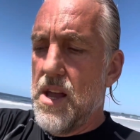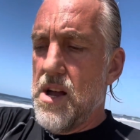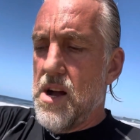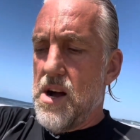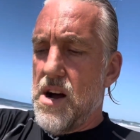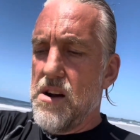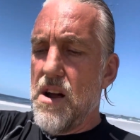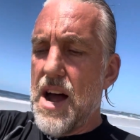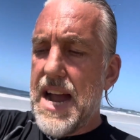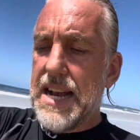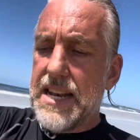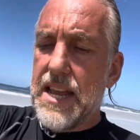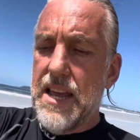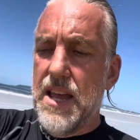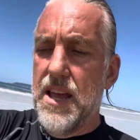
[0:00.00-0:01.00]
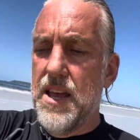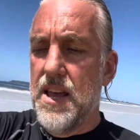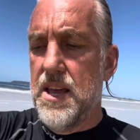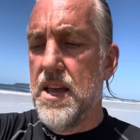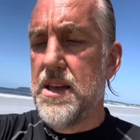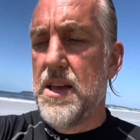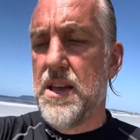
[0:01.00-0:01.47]
All right,
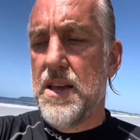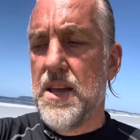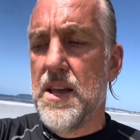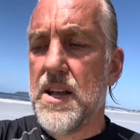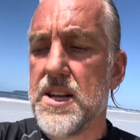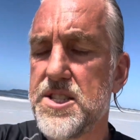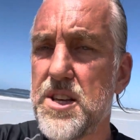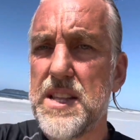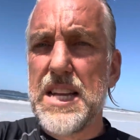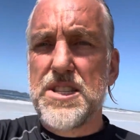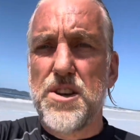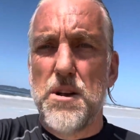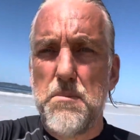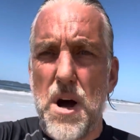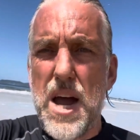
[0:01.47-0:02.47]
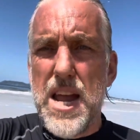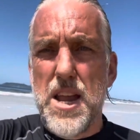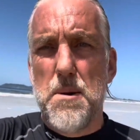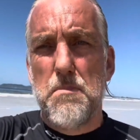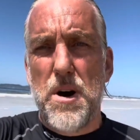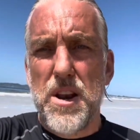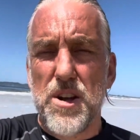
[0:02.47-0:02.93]
so that's on my
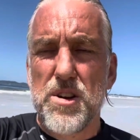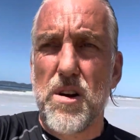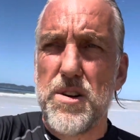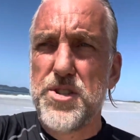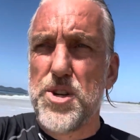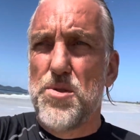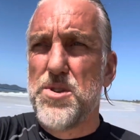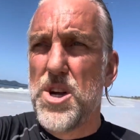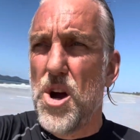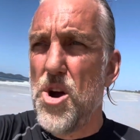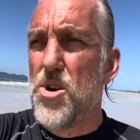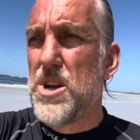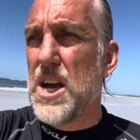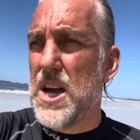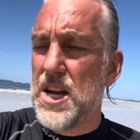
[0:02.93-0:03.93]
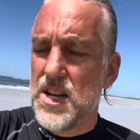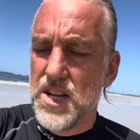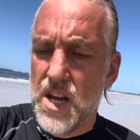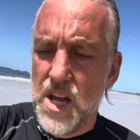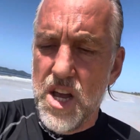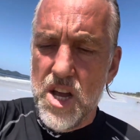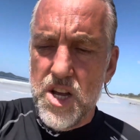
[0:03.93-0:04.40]

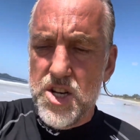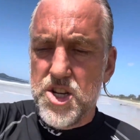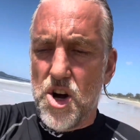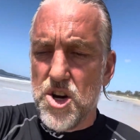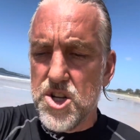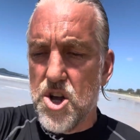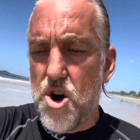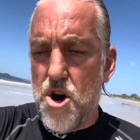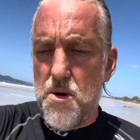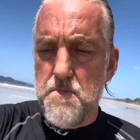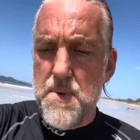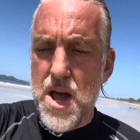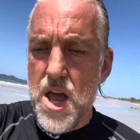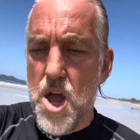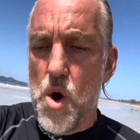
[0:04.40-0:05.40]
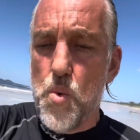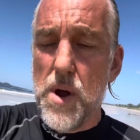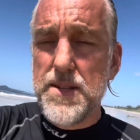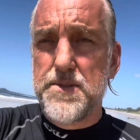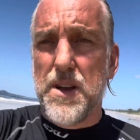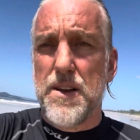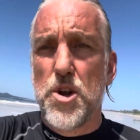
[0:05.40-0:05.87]
mitochondrialyoga.com
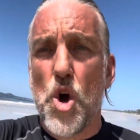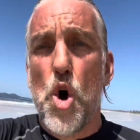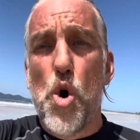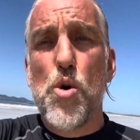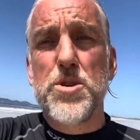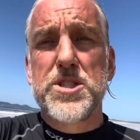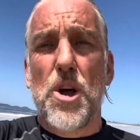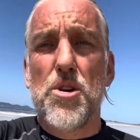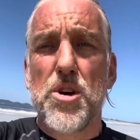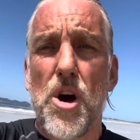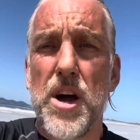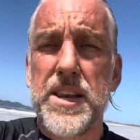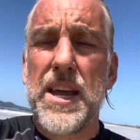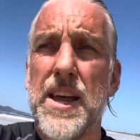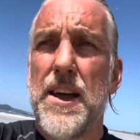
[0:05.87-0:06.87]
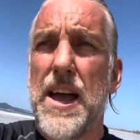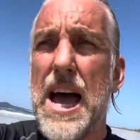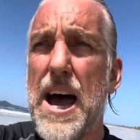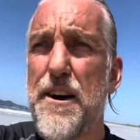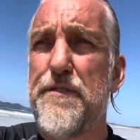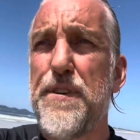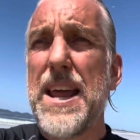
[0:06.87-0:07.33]
website. Also got
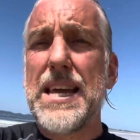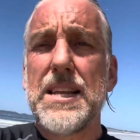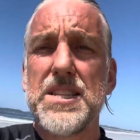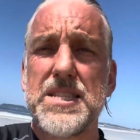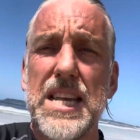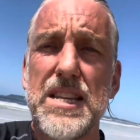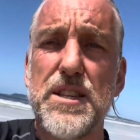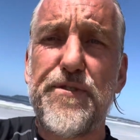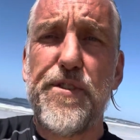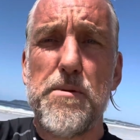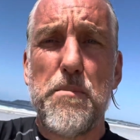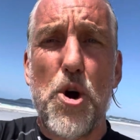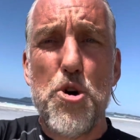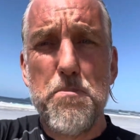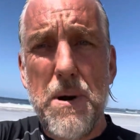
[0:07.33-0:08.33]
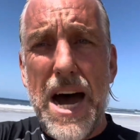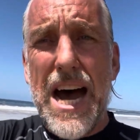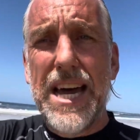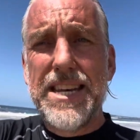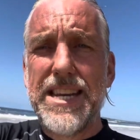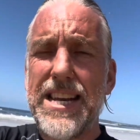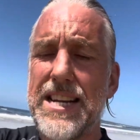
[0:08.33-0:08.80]
frankincense from Oman
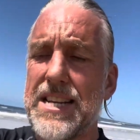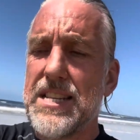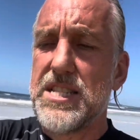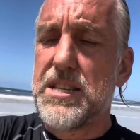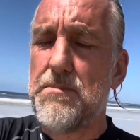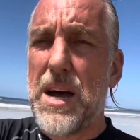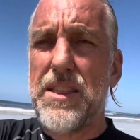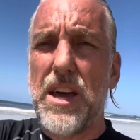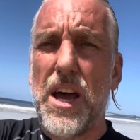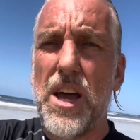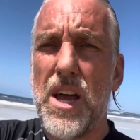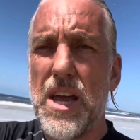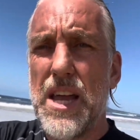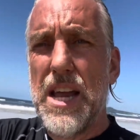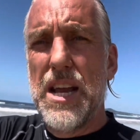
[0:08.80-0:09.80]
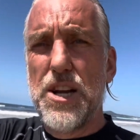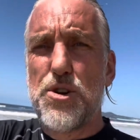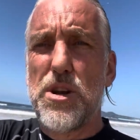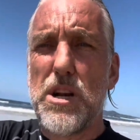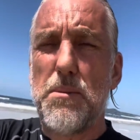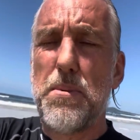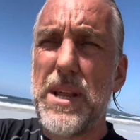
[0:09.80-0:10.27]
in it, and some other
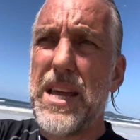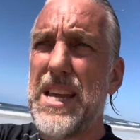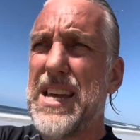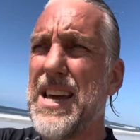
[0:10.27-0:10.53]
incredibly